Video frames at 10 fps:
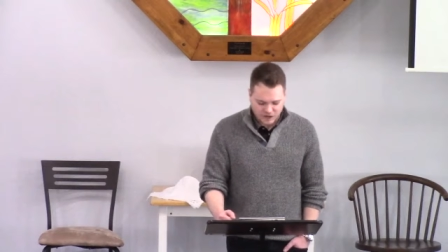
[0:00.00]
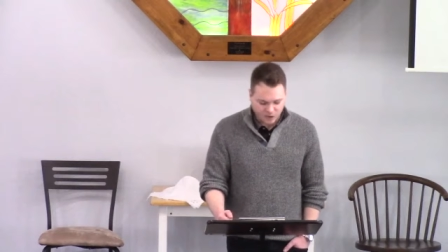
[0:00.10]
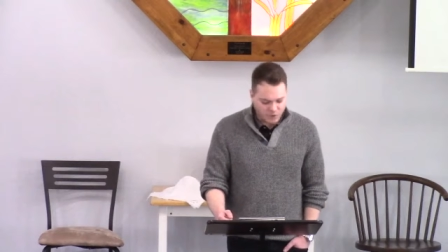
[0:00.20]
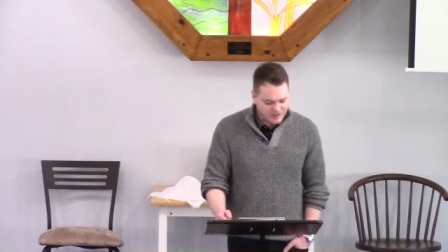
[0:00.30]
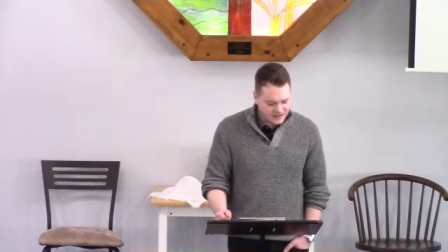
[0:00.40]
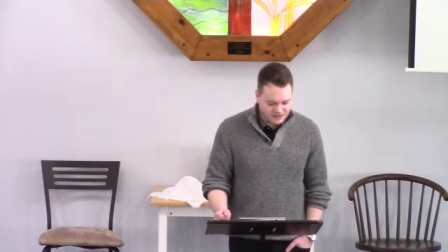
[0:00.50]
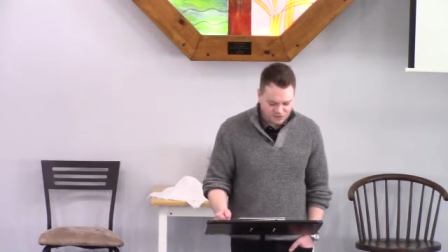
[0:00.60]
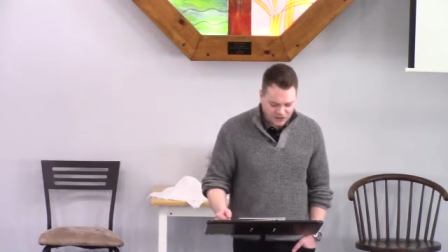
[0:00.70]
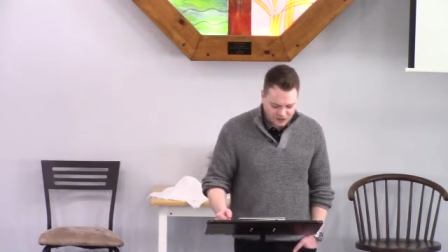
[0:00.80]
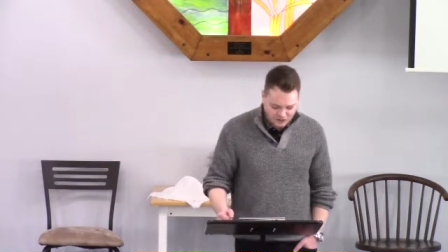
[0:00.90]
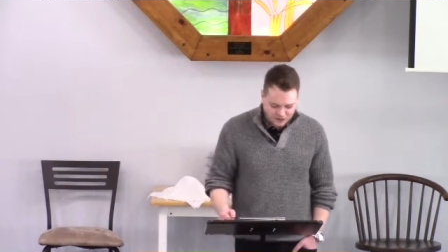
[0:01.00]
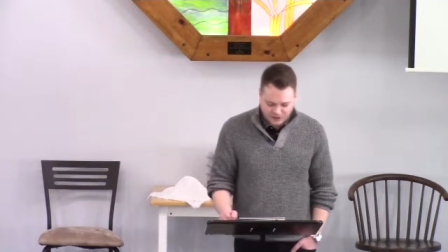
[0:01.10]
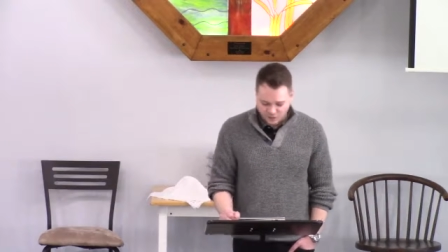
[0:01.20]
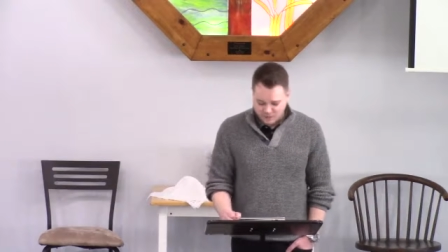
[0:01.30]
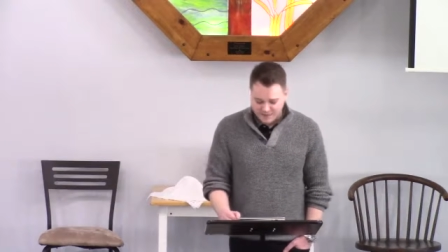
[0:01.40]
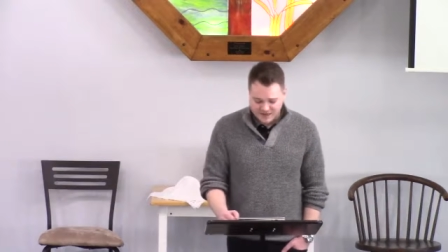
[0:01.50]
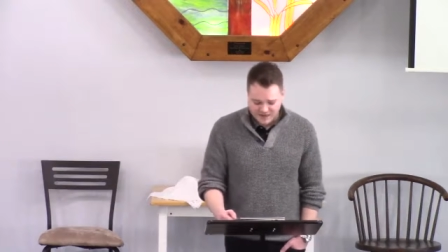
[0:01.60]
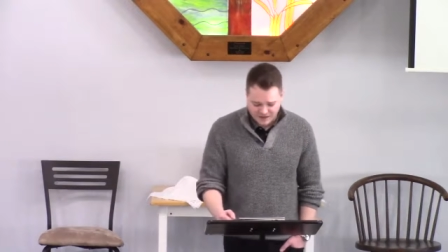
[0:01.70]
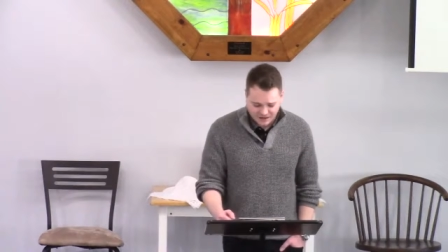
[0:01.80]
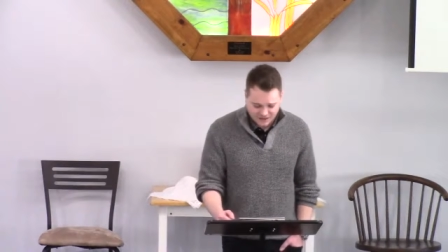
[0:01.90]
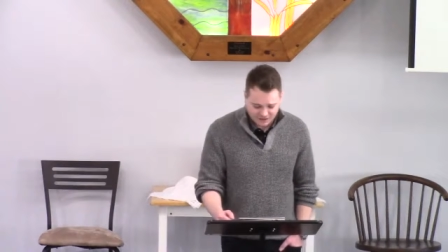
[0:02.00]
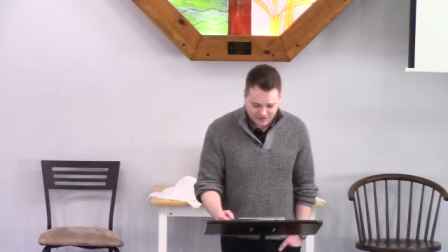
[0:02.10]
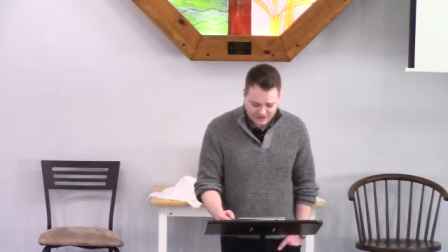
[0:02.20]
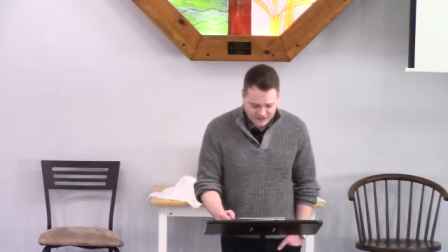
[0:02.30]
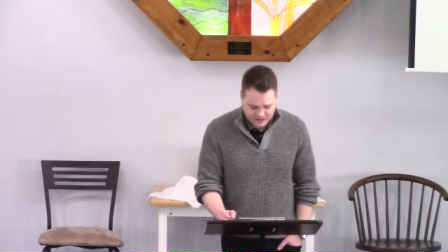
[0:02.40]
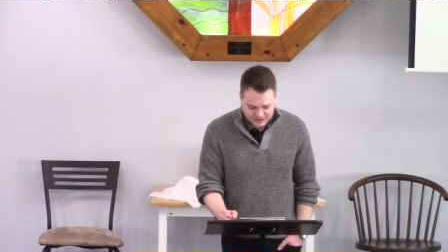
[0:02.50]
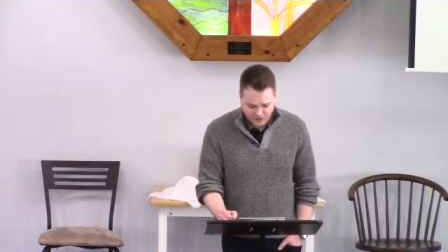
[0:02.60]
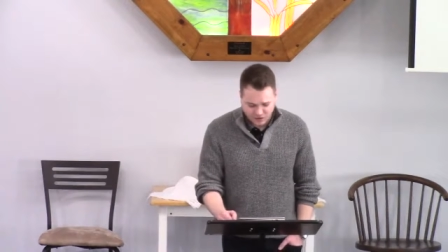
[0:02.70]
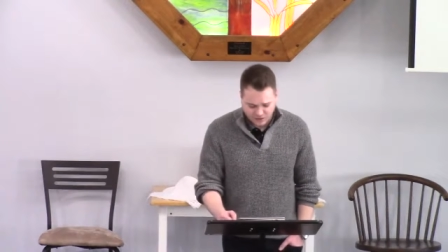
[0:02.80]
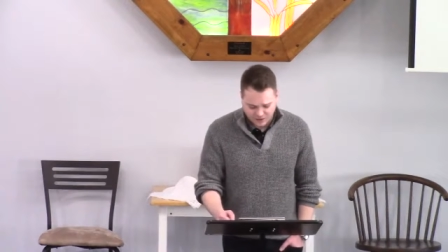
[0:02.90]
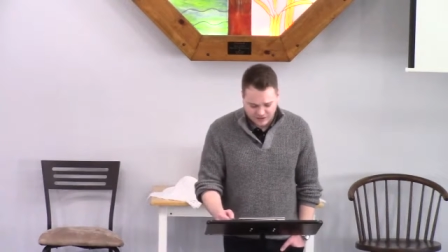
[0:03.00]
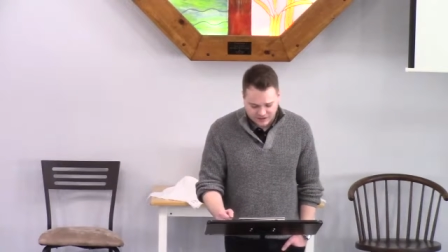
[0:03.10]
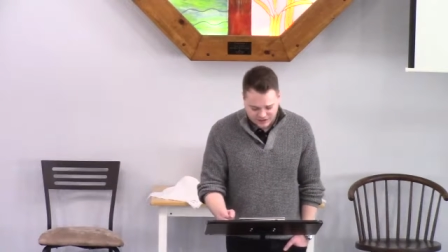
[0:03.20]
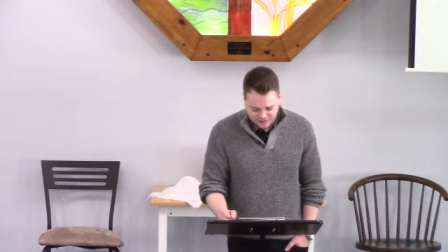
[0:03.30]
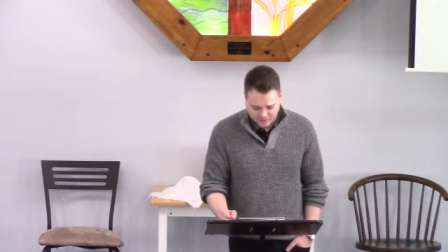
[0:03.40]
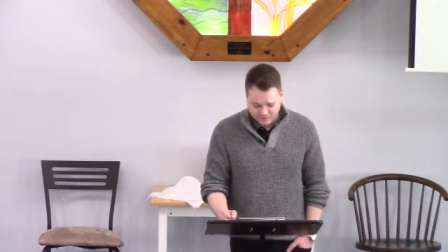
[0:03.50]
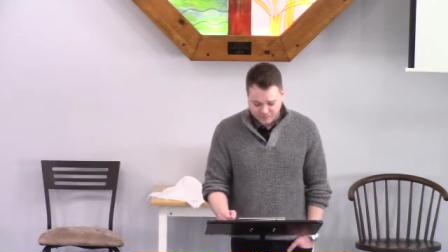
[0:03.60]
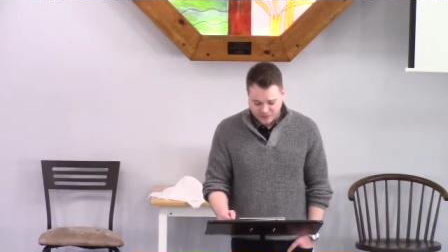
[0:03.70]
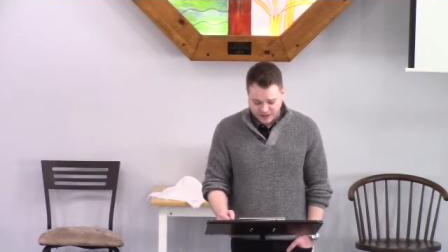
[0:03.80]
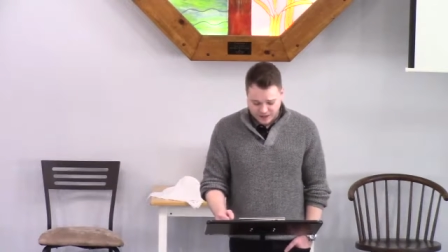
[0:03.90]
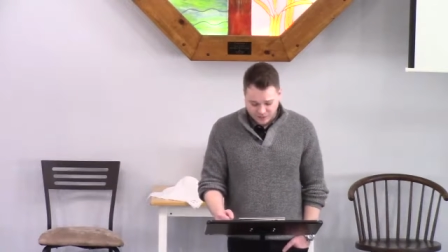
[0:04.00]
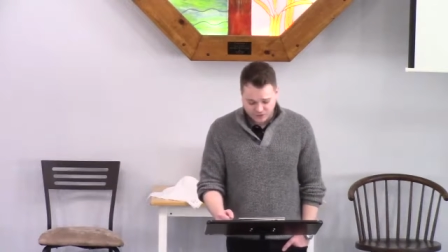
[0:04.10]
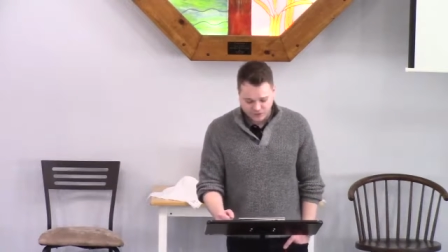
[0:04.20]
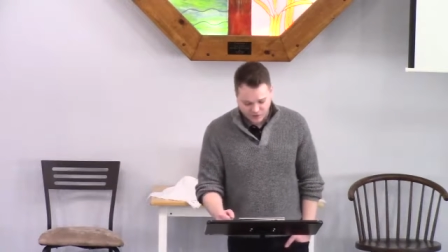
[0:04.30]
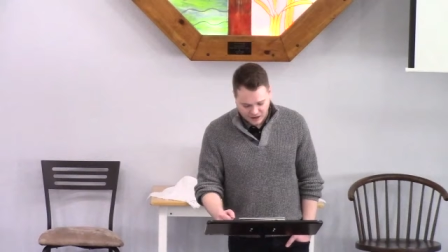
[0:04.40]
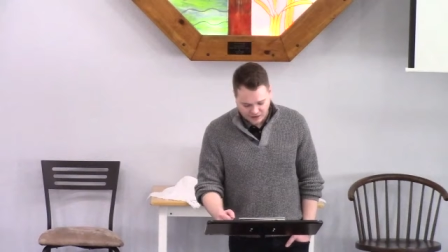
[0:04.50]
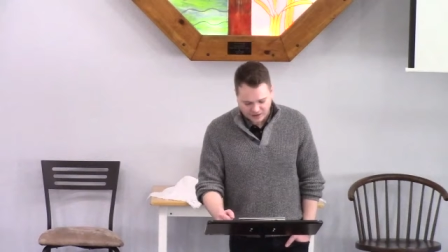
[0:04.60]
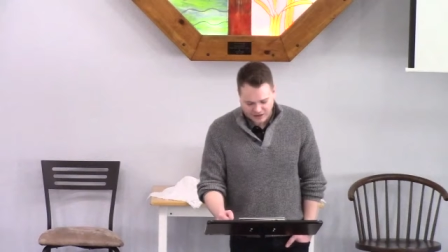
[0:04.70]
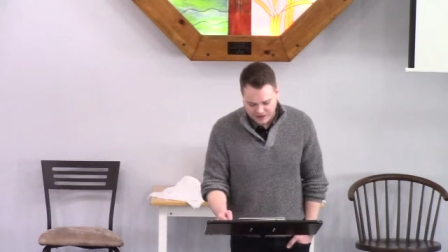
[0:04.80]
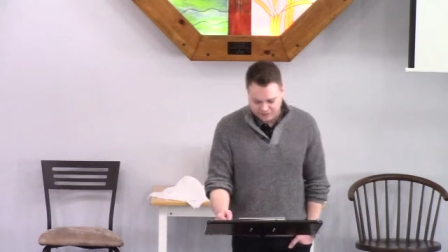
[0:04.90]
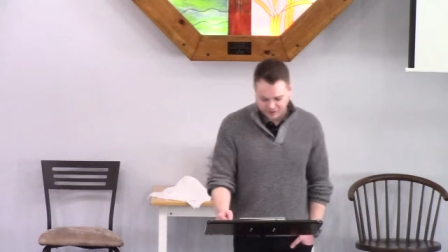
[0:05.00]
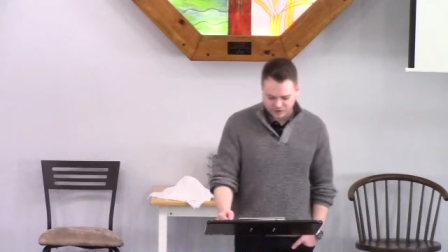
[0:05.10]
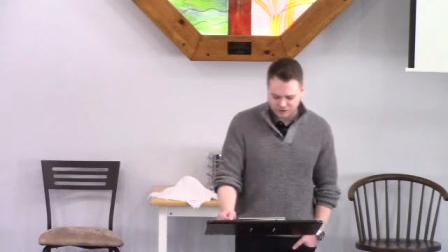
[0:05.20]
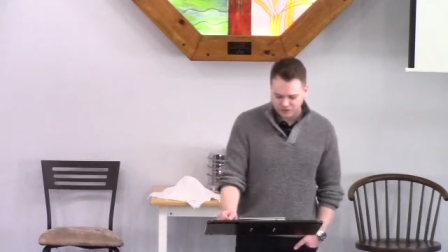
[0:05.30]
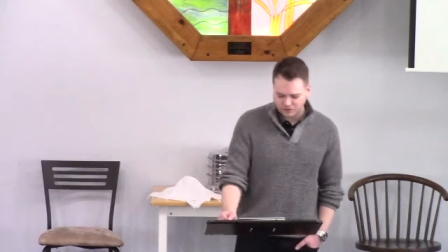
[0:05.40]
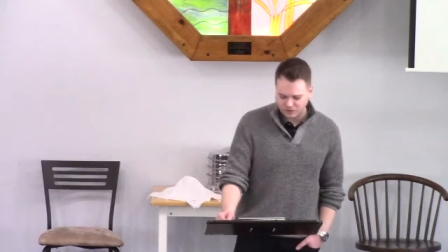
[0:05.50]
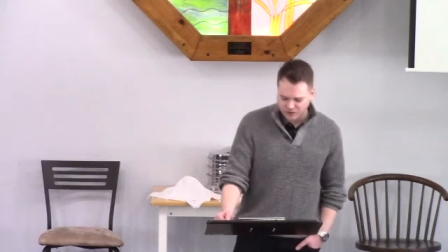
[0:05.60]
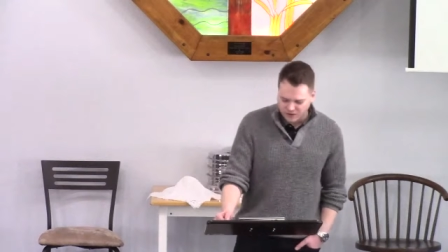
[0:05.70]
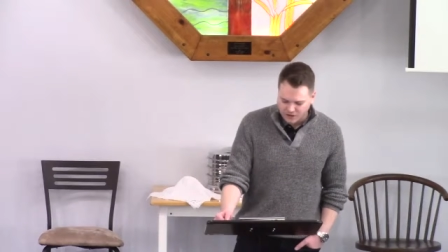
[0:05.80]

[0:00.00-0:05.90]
I will be his father, he will be my son. If he sins, I will correct and discipline him with a rod, like any father would do.